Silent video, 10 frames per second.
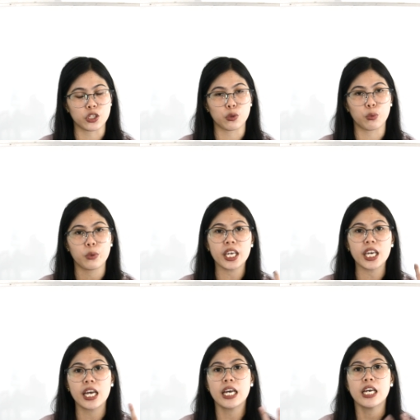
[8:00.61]
So
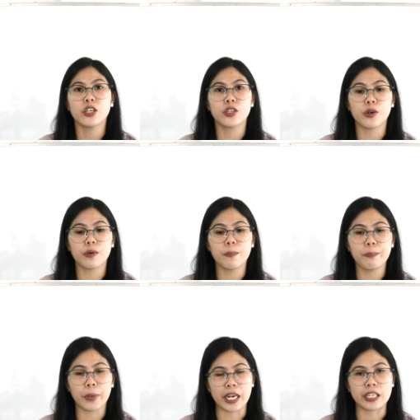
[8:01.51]
we
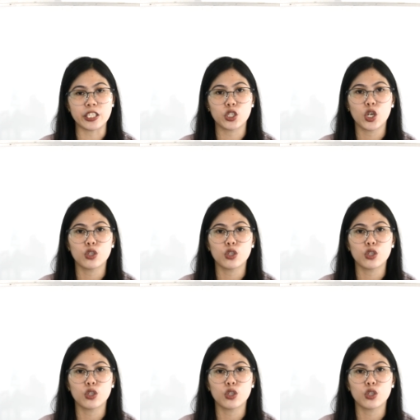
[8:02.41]
compared